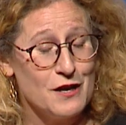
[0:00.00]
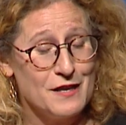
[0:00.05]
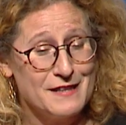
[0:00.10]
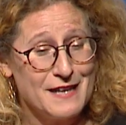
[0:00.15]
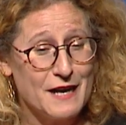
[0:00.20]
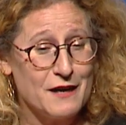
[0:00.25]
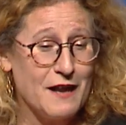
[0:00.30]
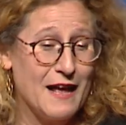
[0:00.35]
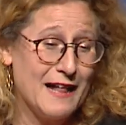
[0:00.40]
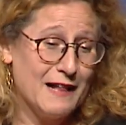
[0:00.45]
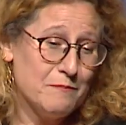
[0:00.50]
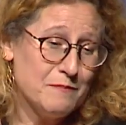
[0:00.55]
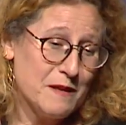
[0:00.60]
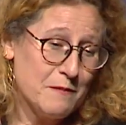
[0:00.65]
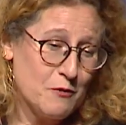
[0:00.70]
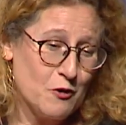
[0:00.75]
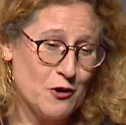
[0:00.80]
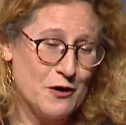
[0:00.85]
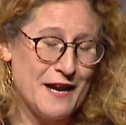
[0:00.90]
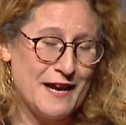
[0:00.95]
then help them
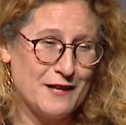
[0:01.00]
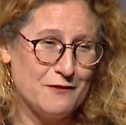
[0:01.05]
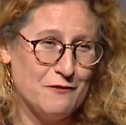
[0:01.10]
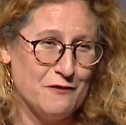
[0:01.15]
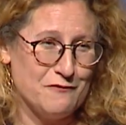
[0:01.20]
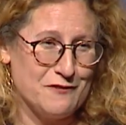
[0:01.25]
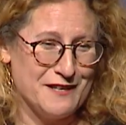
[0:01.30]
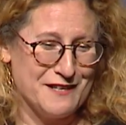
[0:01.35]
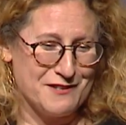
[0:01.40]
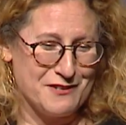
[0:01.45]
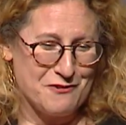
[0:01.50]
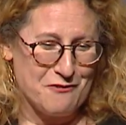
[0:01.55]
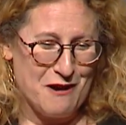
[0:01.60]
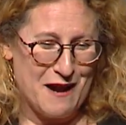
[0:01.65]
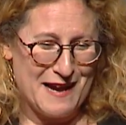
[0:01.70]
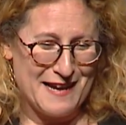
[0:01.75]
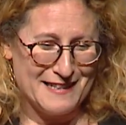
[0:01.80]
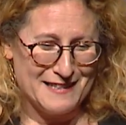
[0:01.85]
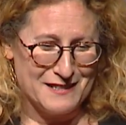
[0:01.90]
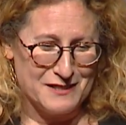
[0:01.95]
connect with the trial.